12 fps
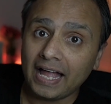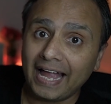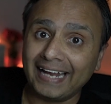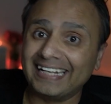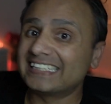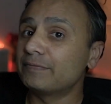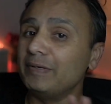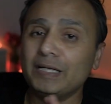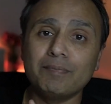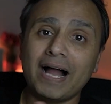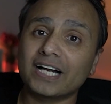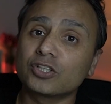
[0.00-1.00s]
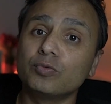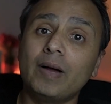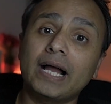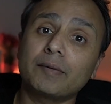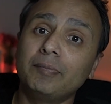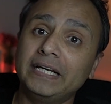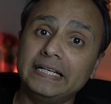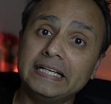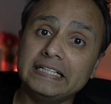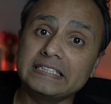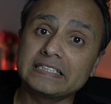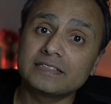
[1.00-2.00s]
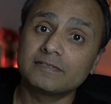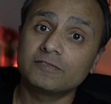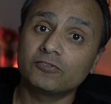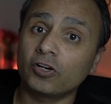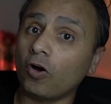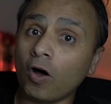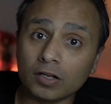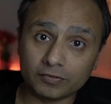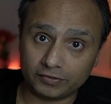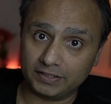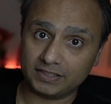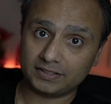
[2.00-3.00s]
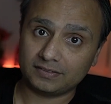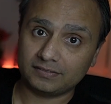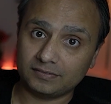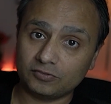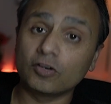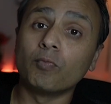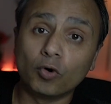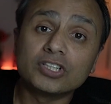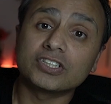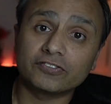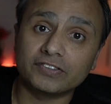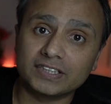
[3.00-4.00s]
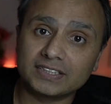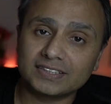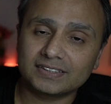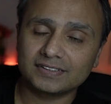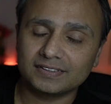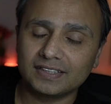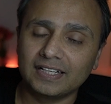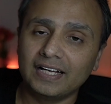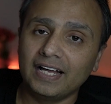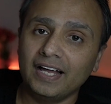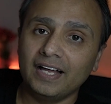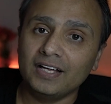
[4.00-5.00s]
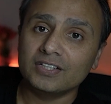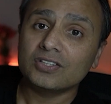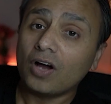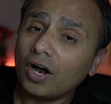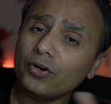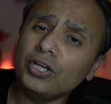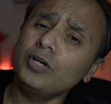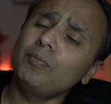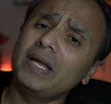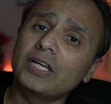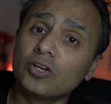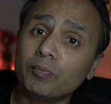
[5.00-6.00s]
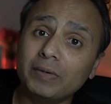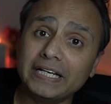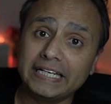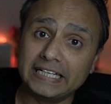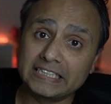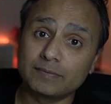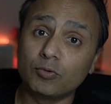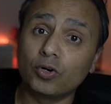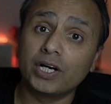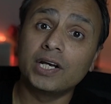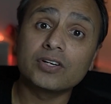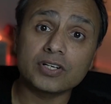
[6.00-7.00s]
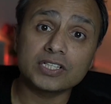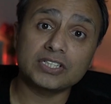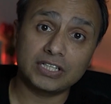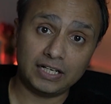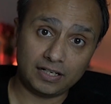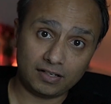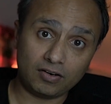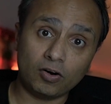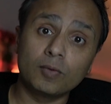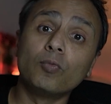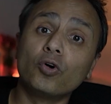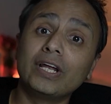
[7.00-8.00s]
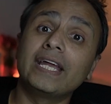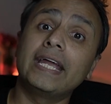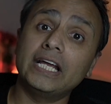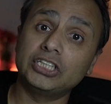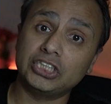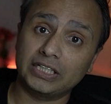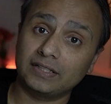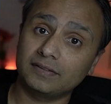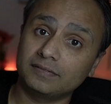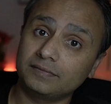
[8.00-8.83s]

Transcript: and it's been back-to-back meetings for all of us, or most of us. So how do you make your meetings more interesting or more engaging?